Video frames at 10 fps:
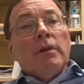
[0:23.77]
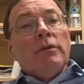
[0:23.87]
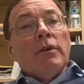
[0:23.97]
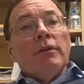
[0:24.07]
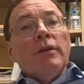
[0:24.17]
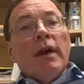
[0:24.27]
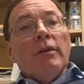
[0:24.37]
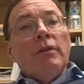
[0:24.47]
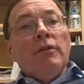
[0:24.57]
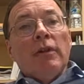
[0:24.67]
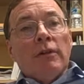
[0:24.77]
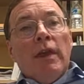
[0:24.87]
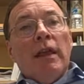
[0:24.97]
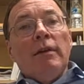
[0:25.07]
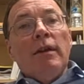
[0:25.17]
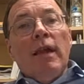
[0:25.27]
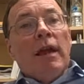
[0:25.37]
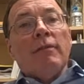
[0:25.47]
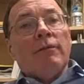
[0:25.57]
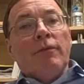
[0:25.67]
Turns out you just can't
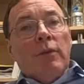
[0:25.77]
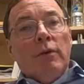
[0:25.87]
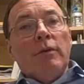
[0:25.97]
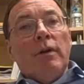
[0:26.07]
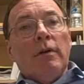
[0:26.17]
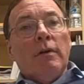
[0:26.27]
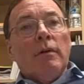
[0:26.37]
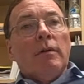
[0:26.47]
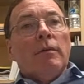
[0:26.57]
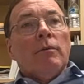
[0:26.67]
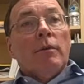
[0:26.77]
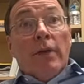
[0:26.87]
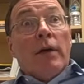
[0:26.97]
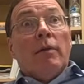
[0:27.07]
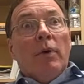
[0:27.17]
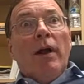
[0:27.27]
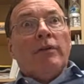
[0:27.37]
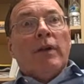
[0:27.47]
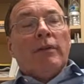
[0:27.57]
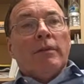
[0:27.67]
get food without a
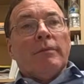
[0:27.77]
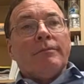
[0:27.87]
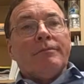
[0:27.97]
process.